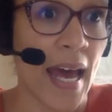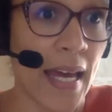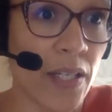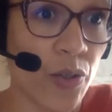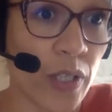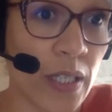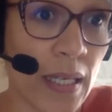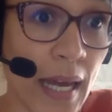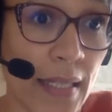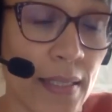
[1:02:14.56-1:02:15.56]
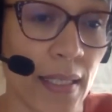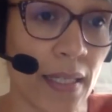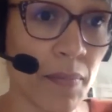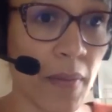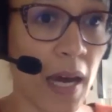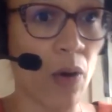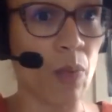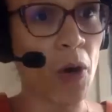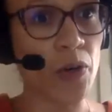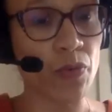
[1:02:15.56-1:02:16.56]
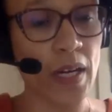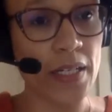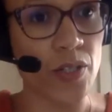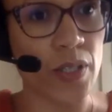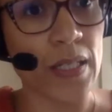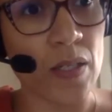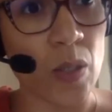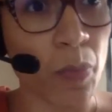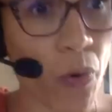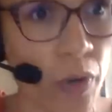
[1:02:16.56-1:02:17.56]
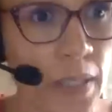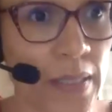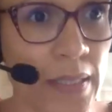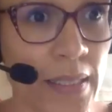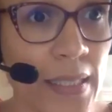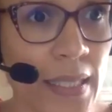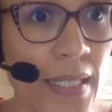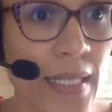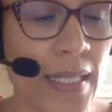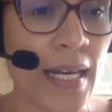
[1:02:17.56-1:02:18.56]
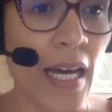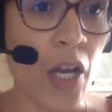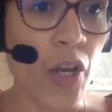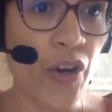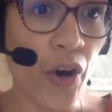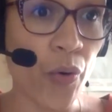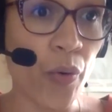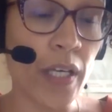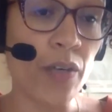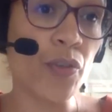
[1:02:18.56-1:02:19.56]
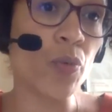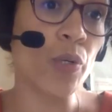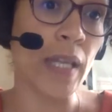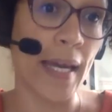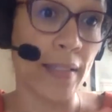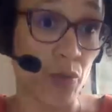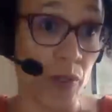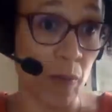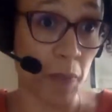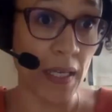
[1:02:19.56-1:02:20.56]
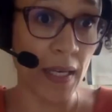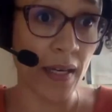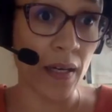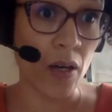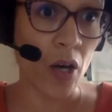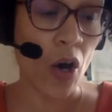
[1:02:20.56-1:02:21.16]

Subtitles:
and you can let our moderating support, Denise, know if you would like to speak,